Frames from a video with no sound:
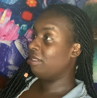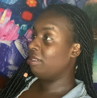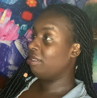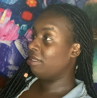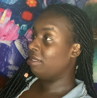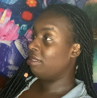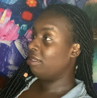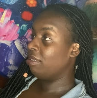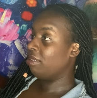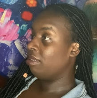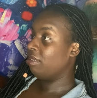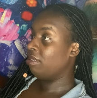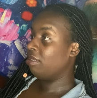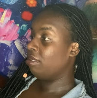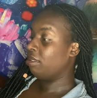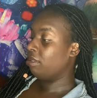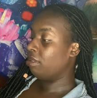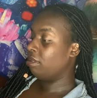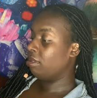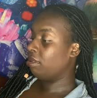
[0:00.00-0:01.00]

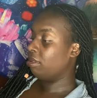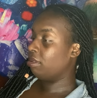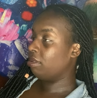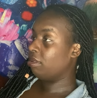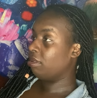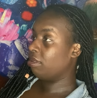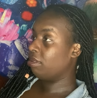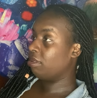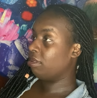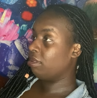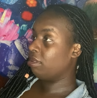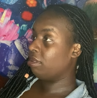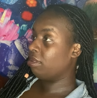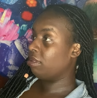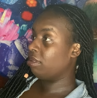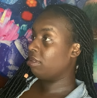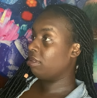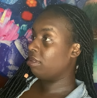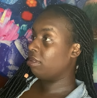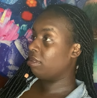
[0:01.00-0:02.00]

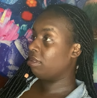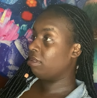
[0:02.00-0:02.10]
(silence)